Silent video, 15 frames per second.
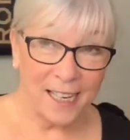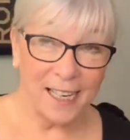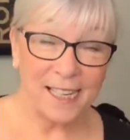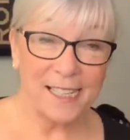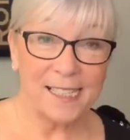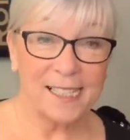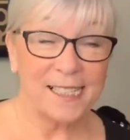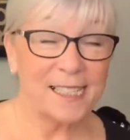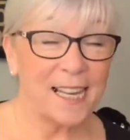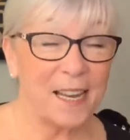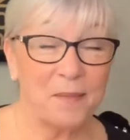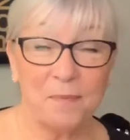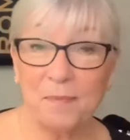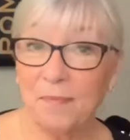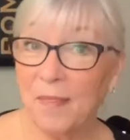It's
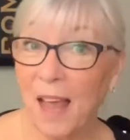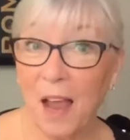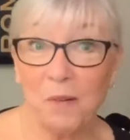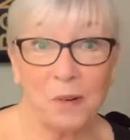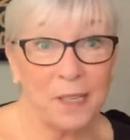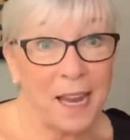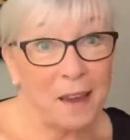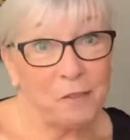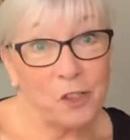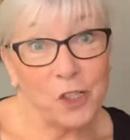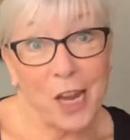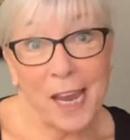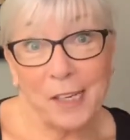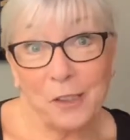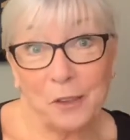um, I wouldn't have a
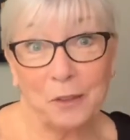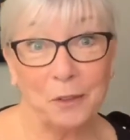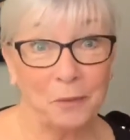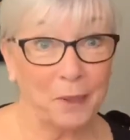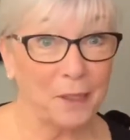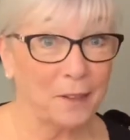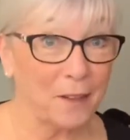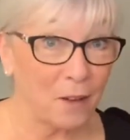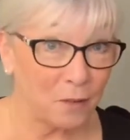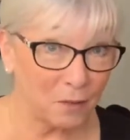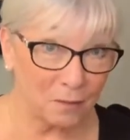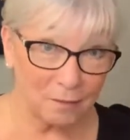channel without